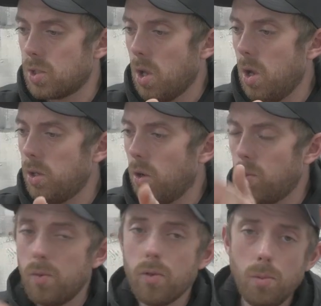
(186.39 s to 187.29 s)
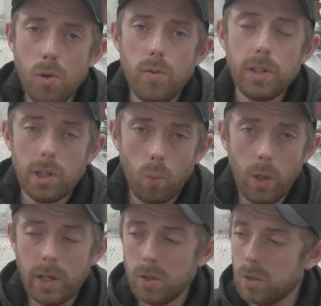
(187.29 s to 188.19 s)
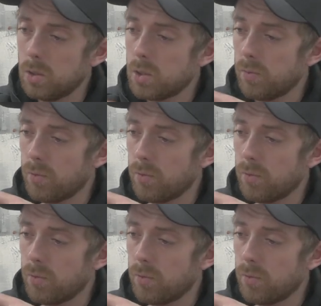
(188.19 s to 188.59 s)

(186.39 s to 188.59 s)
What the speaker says: starting off with removing the wheels